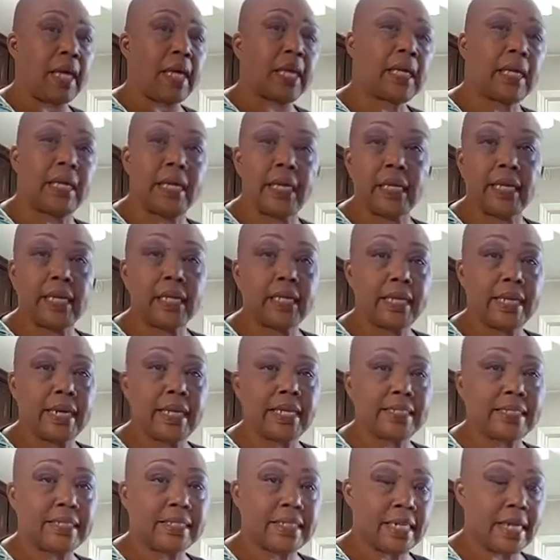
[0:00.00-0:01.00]
any
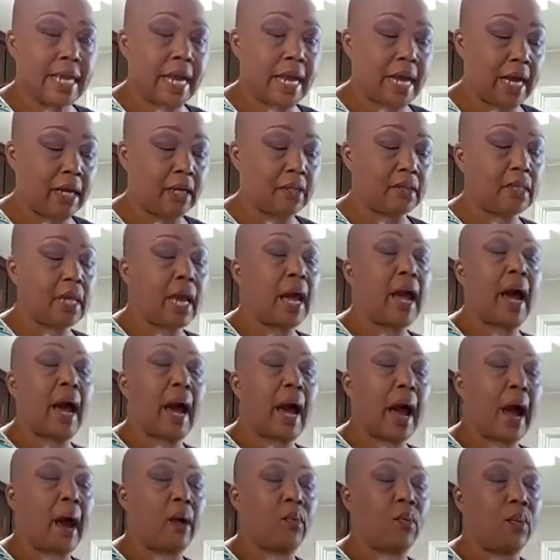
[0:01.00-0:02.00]
nuts in the house,
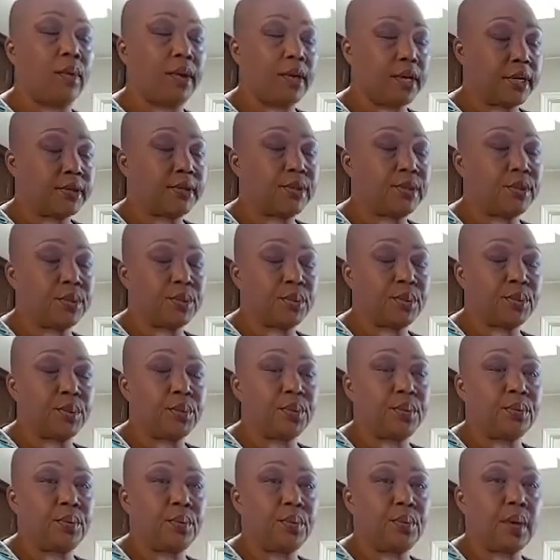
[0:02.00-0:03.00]
I will
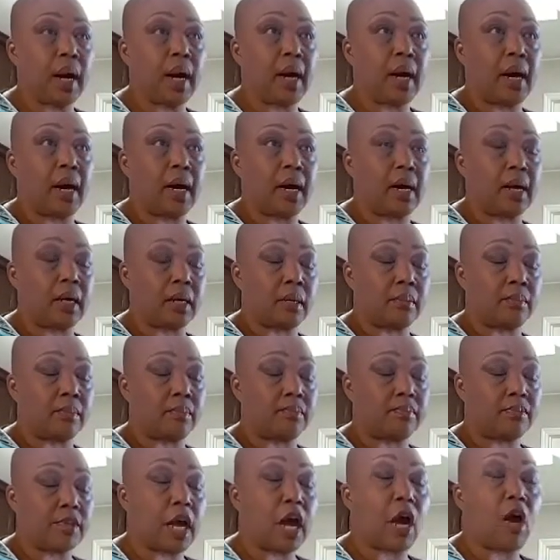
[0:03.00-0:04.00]
do
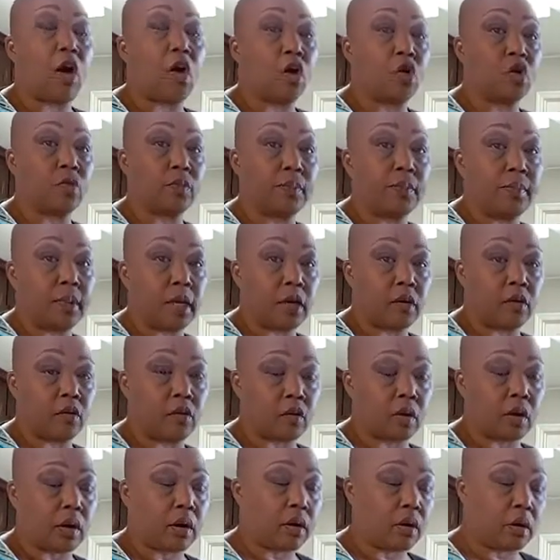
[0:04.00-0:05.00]
the oat milk.
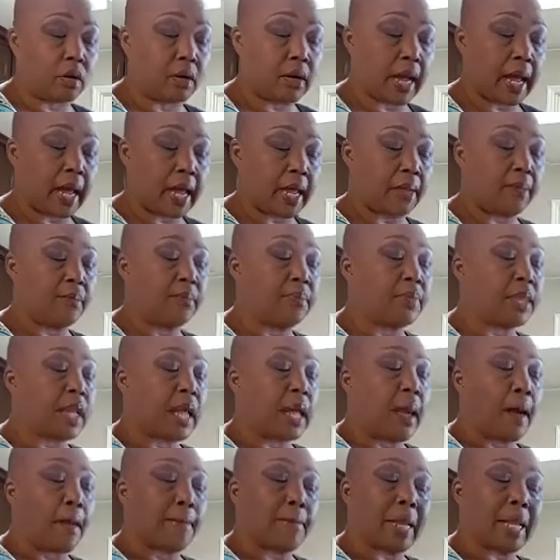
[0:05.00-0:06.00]
Okay.
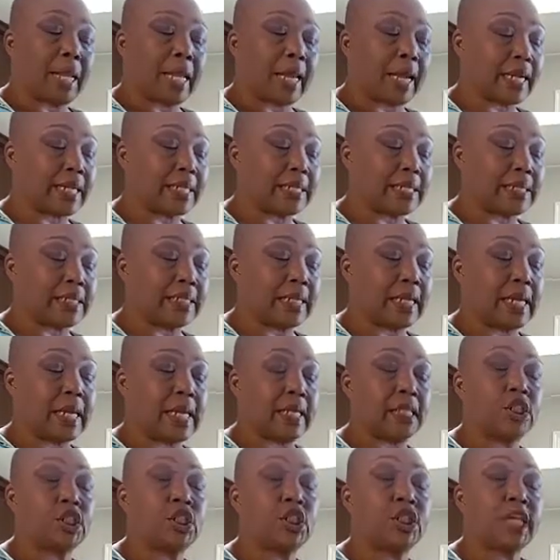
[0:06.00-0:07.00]
But like I
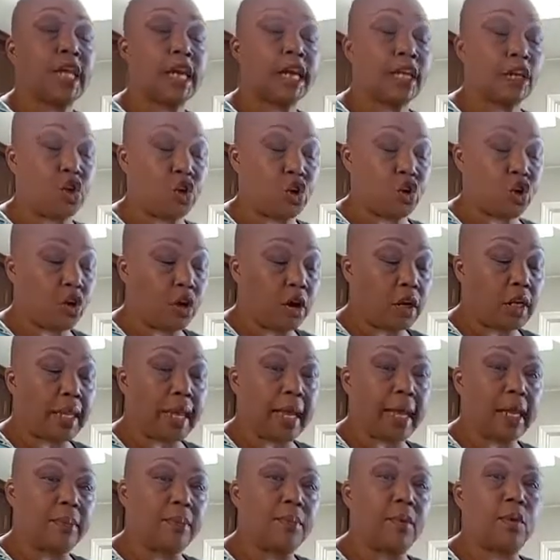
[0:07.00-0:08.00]
said, check your
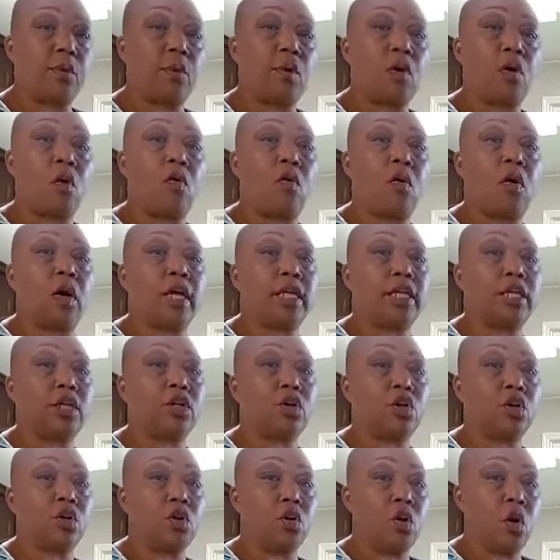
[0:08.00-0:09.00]
label
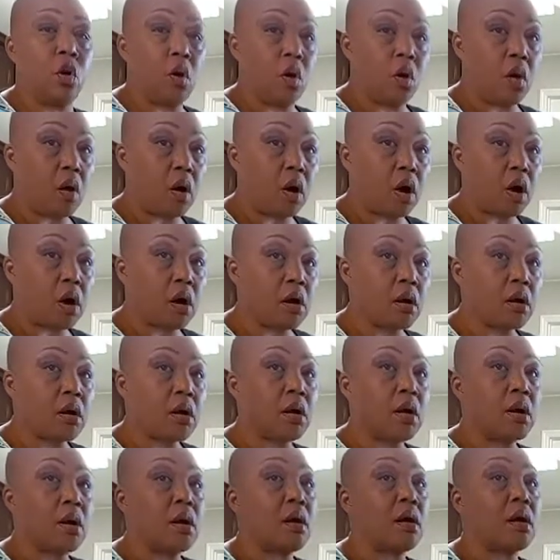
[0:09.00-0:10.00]
on your
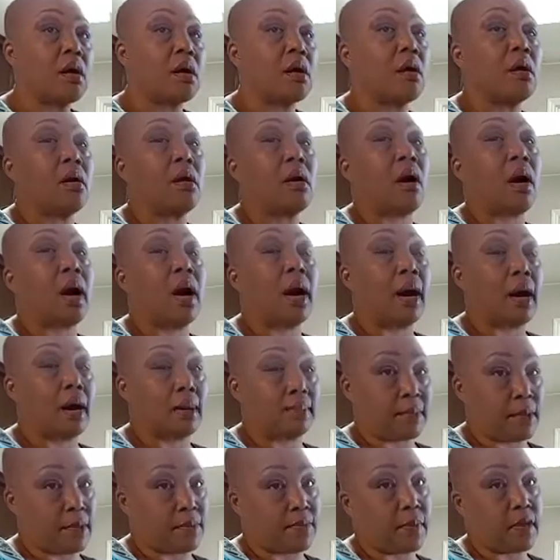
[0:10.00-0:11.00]

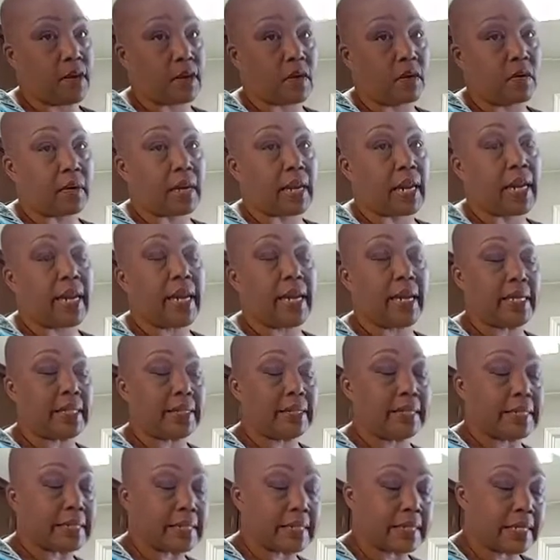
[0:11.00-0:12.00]
almond milk and
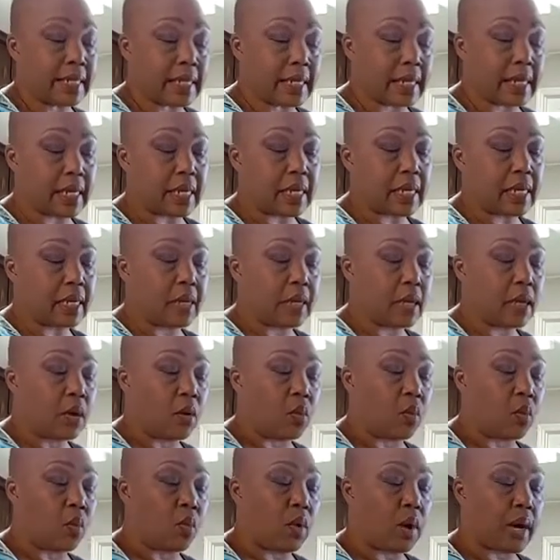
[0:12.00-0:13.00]
see
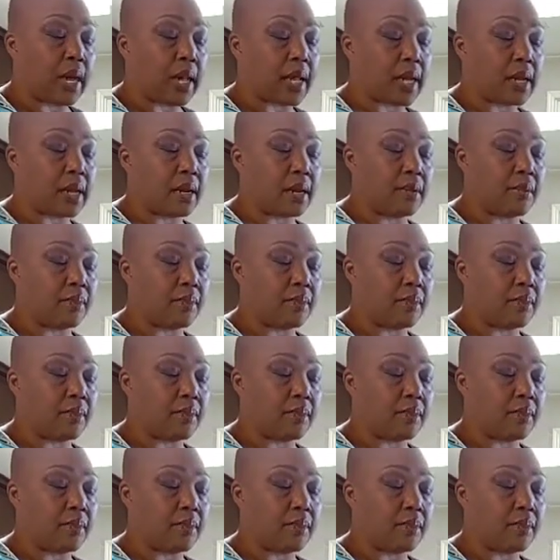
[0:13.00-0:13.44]
what